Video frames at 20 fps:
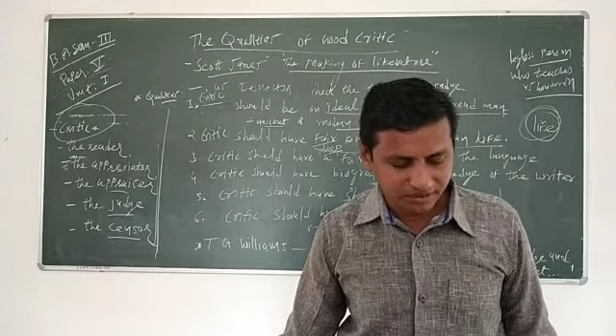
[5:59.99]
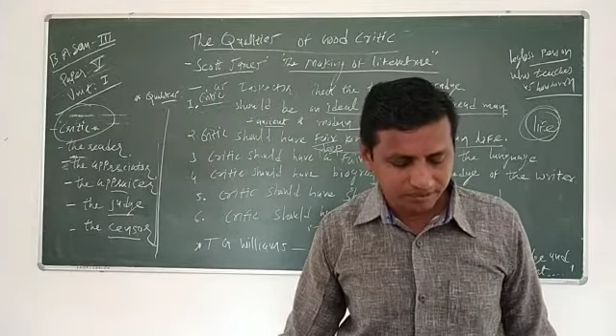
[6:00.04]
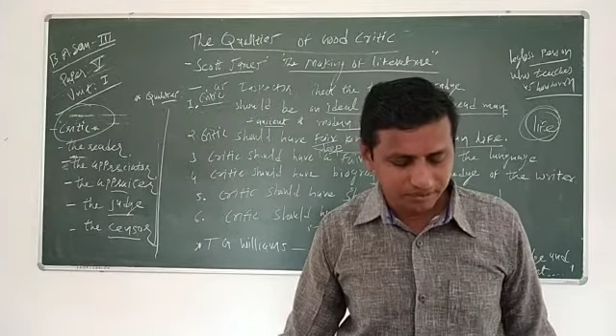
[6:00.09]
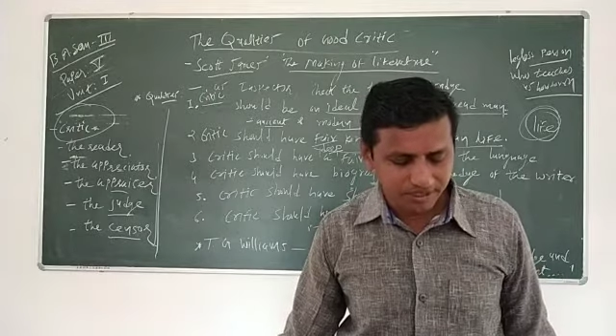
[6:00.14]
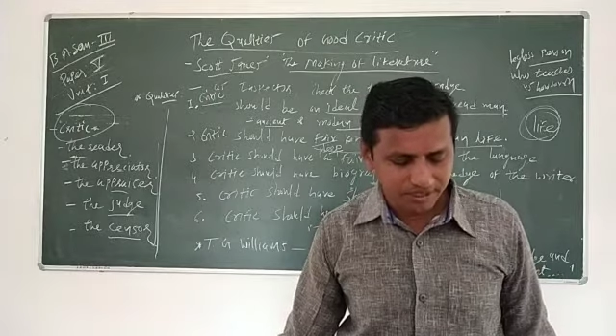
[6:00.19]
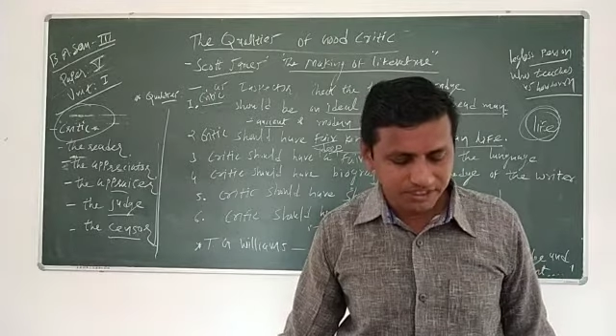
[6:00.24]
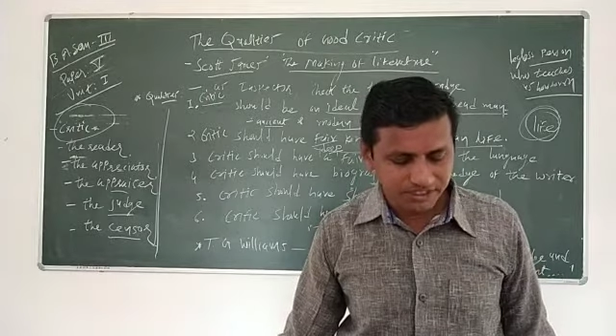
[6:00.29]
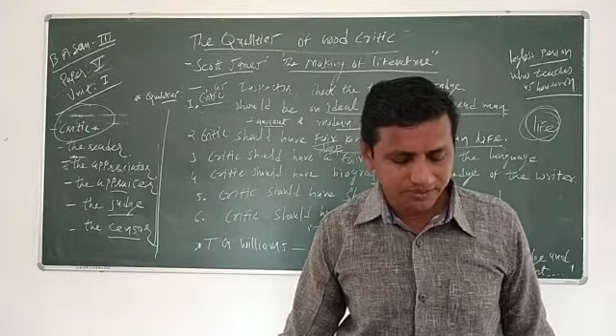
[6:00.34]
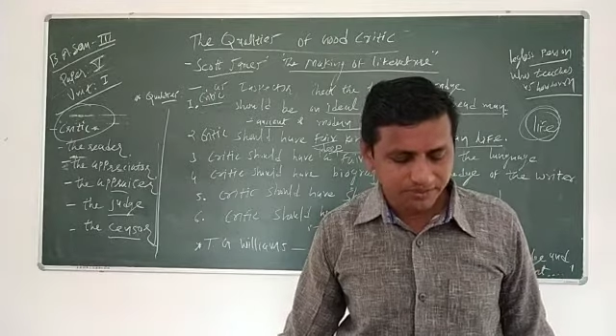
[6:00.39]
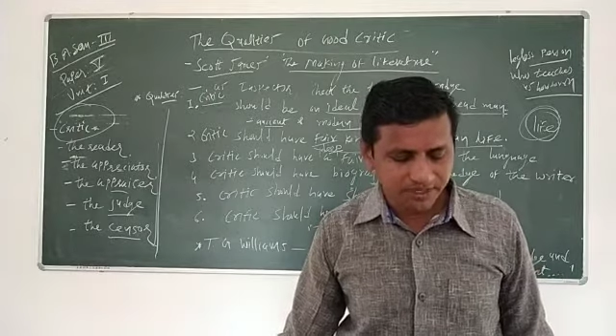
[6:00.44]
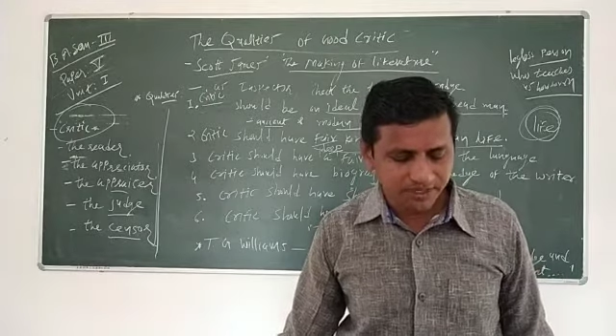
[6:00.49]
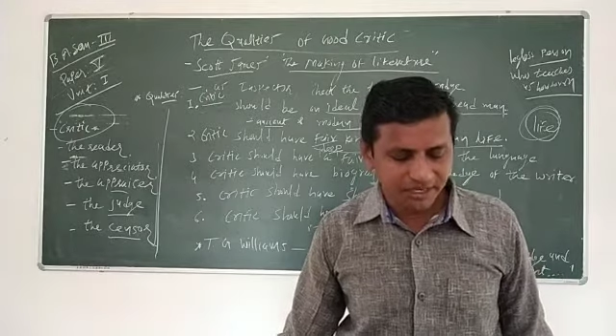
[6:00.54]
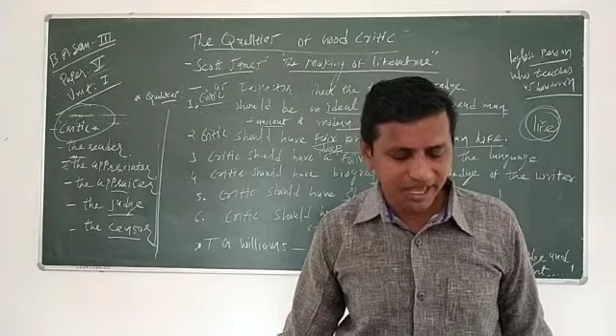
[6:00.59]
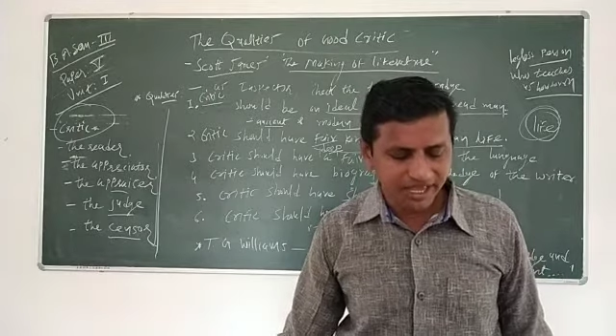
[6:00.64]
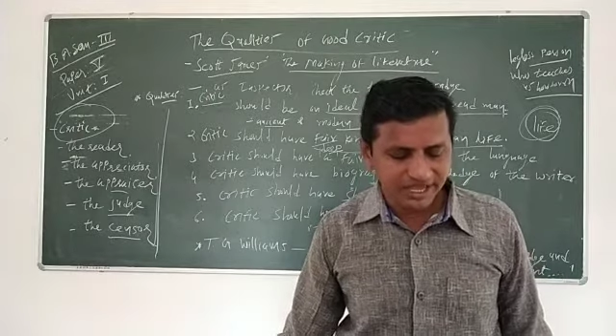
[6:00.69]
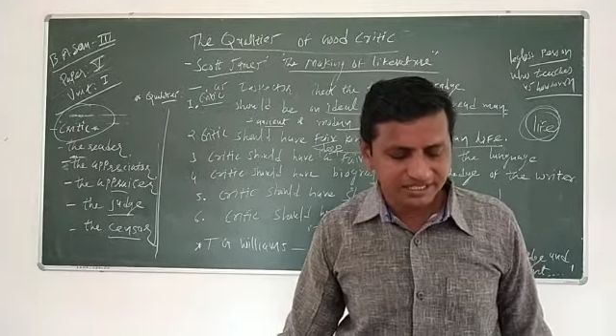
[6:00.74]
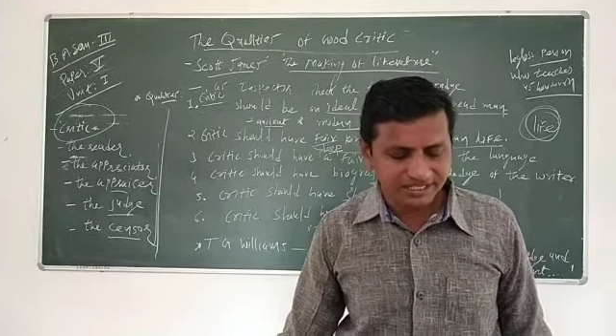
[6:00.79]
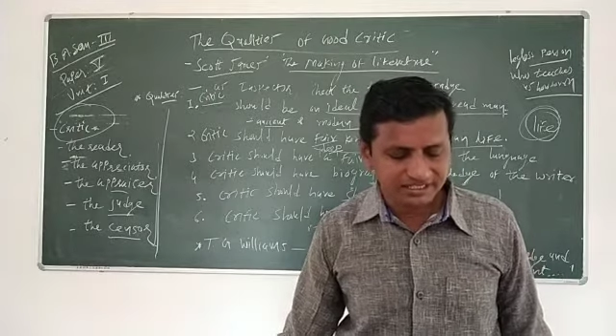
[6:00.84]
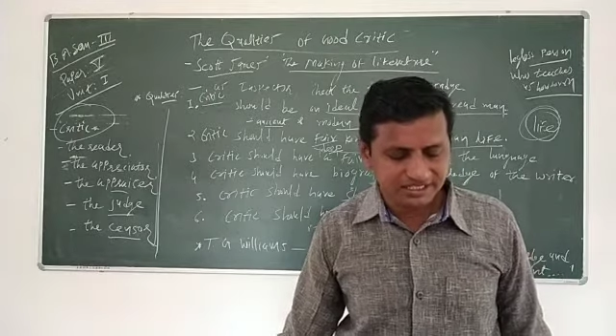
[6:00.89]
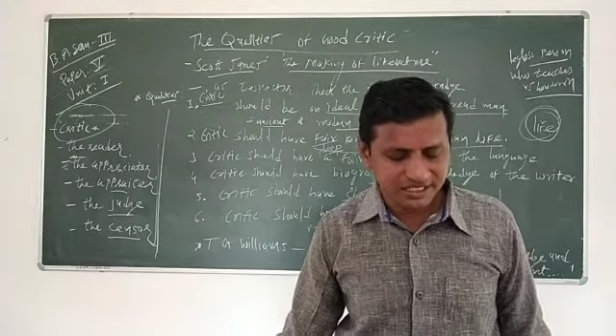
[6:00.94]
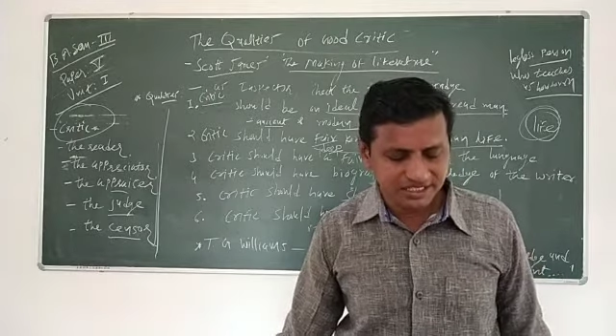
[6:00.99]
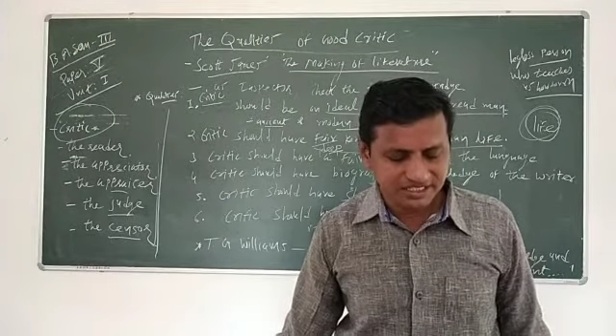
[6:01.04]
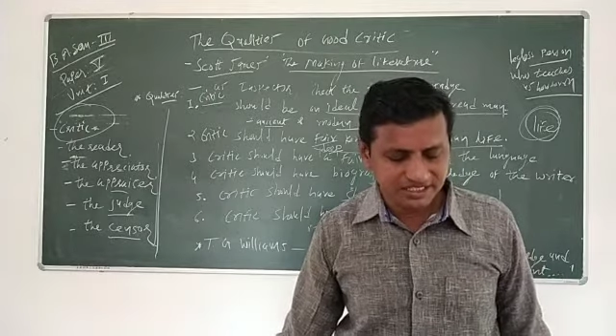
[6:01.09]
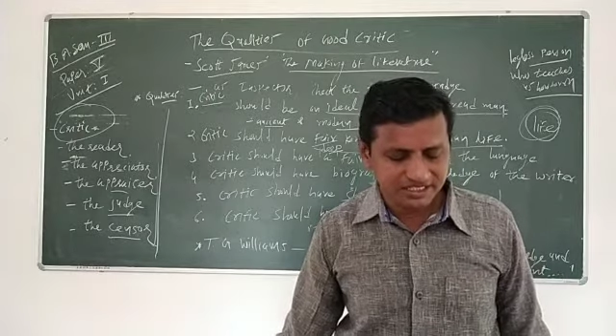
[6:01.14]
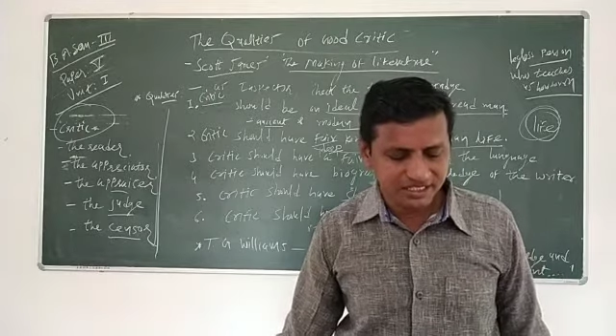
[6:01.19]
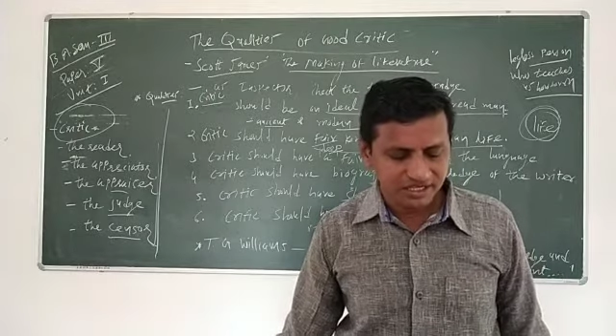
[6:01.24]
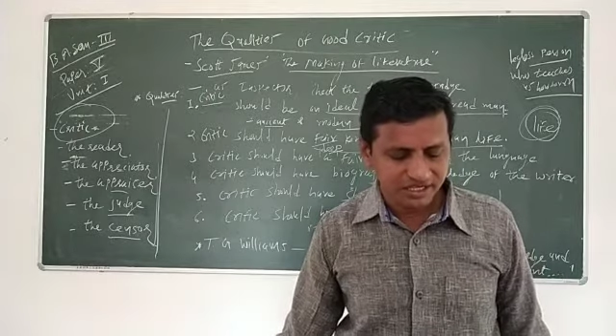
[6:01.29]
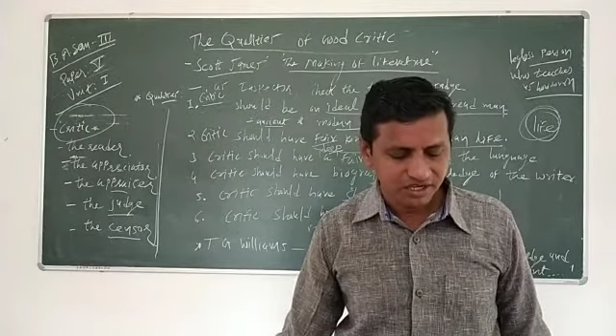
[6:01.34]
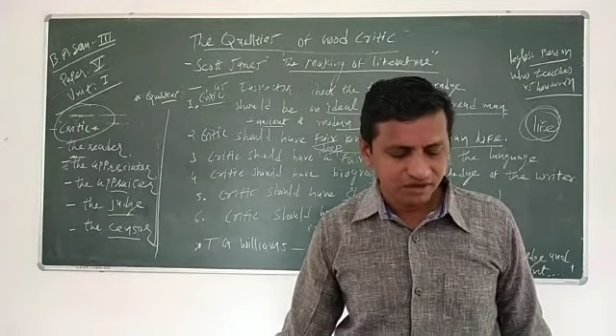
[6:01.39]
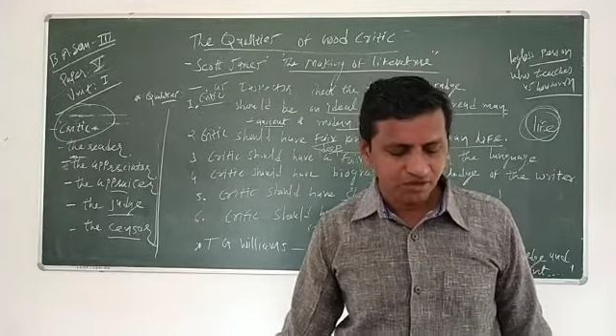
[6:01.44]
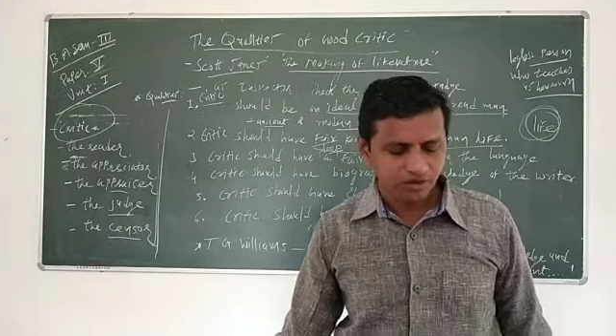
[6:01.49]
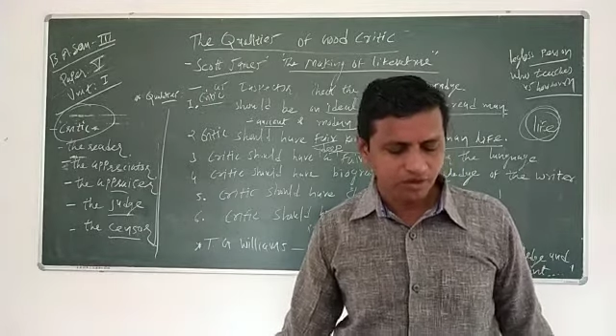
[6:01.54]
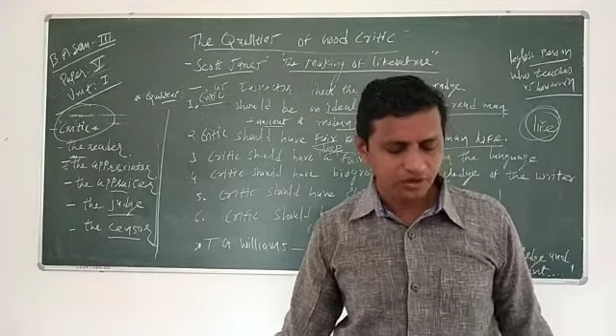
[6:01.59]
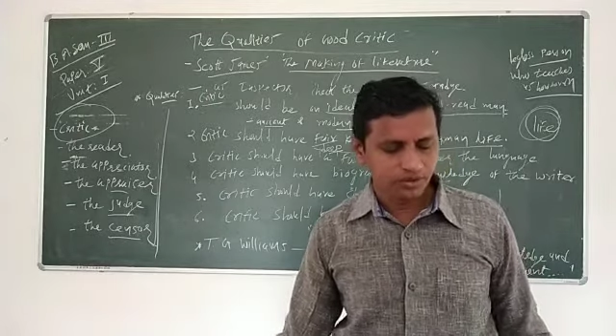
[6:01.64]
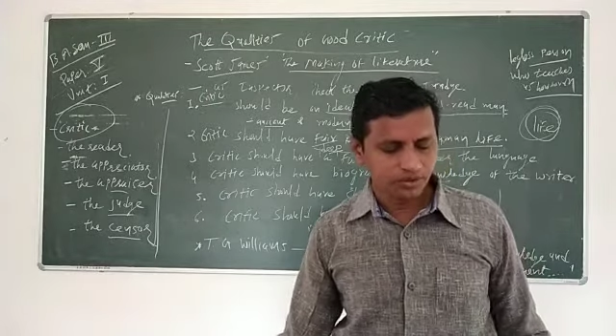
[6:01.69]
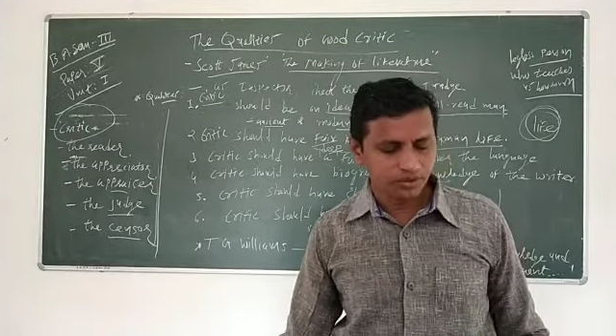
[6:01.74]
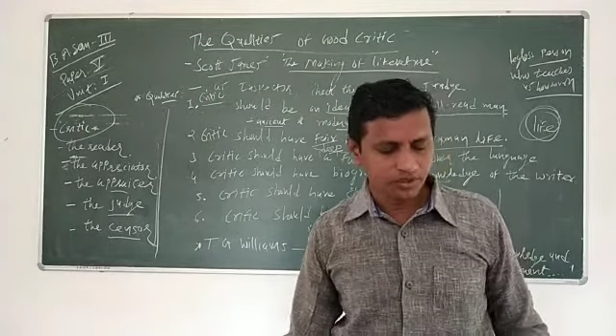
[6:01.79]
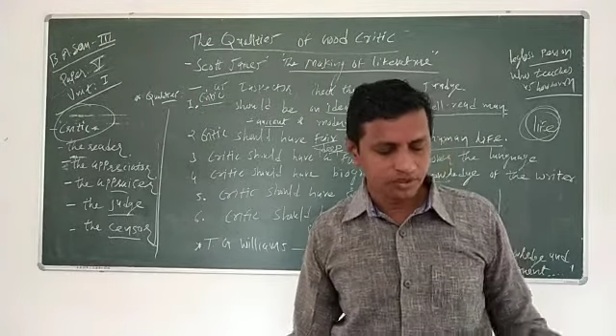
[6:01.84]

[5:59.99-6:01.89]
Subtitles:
say you have shown.